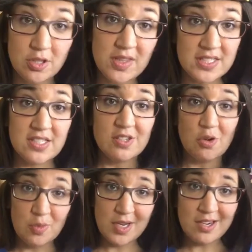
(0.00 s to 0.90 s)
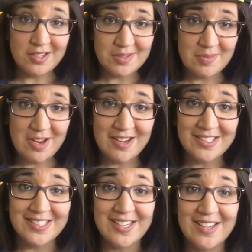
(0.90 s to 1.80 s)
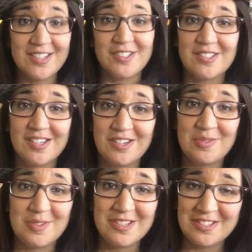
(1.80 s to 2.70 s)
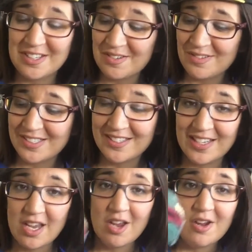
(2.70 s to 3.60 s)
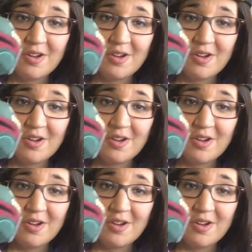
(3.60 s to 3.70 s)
So this is our wicked awesome box. Uh, I also saw Google Hunting recently.